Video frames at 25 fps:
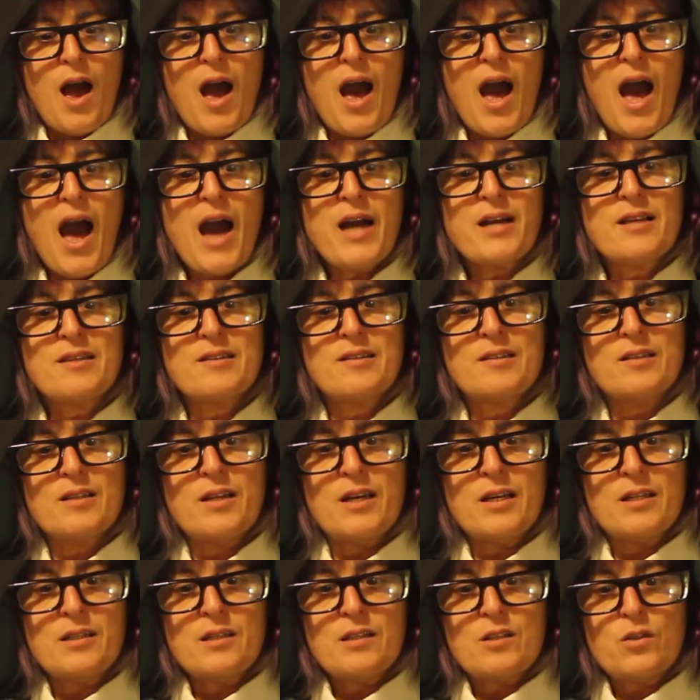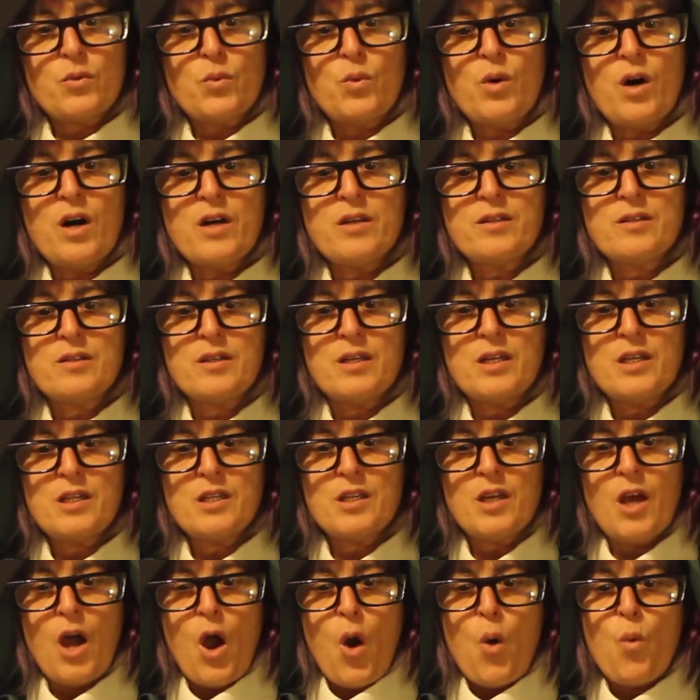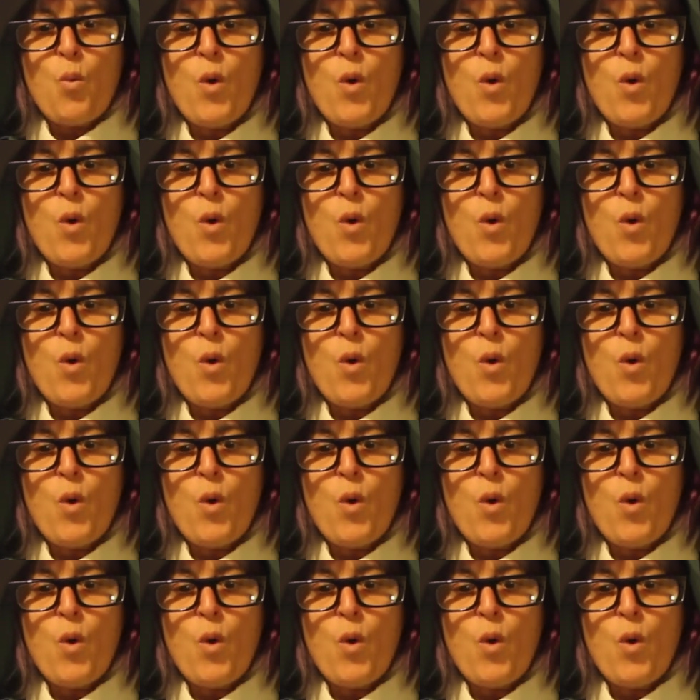"Accident, was it,